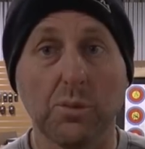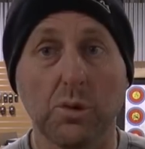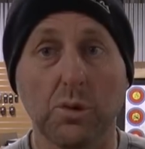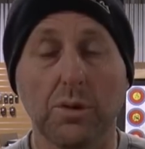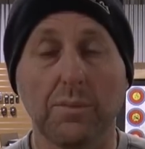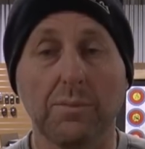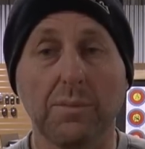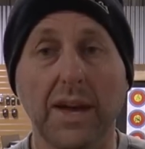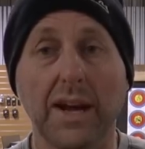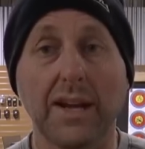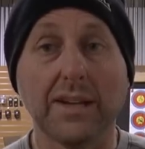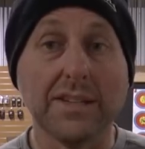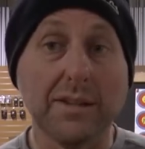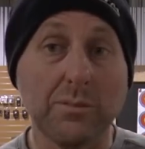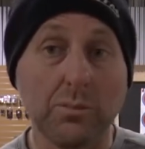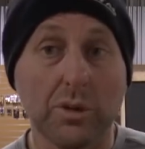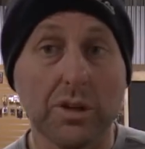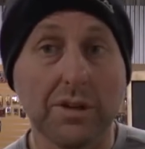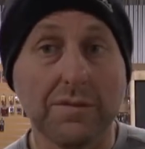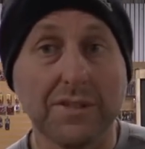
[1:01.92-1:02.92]
more. And I
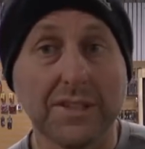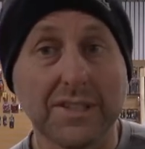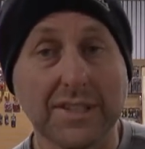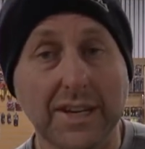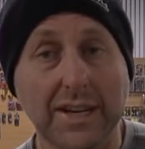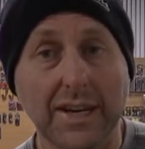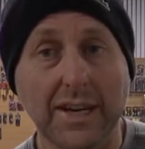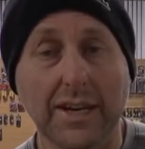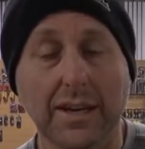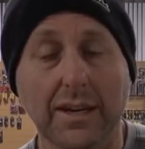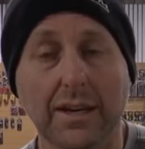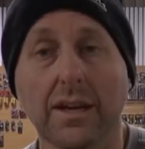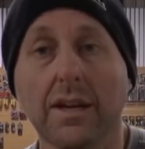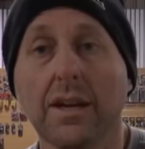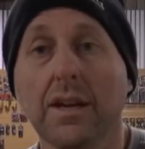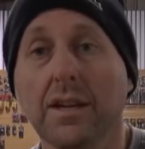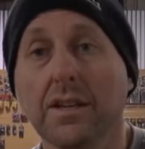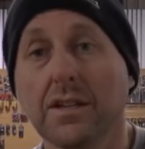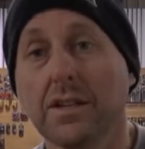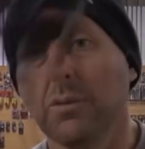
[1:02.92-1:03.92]
didn't want to fatigue.
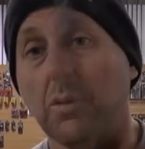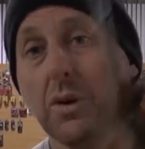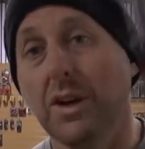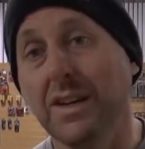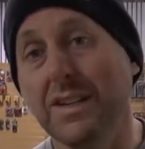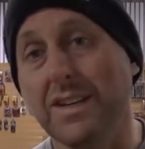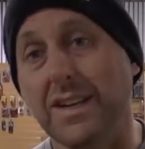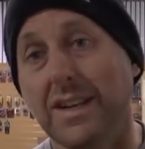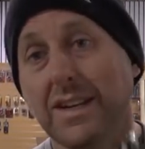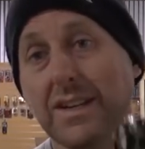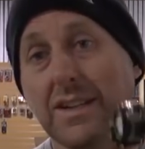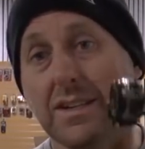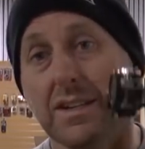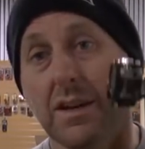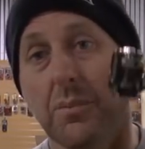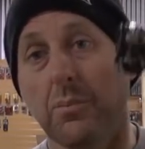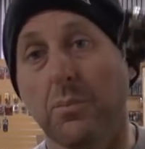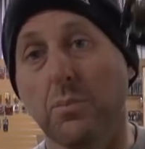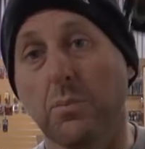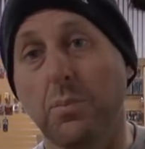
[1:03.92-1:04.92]
So what I did is
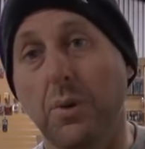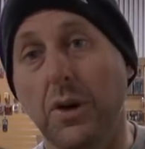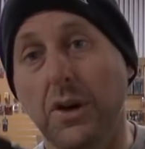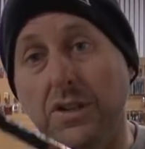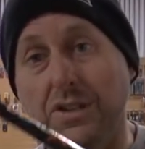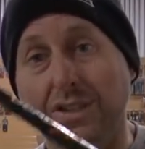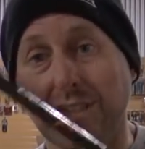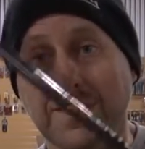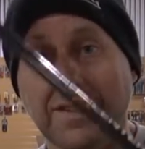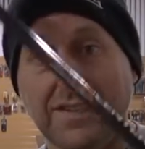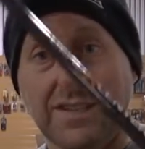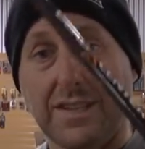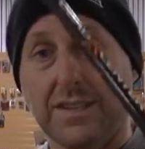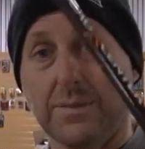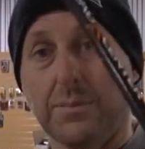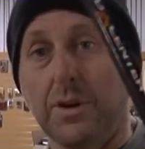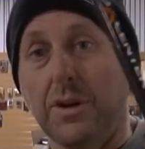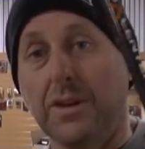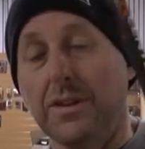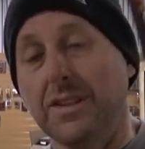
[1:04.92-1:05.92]
I purchased
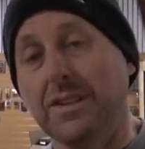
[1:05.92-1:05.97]
this bow.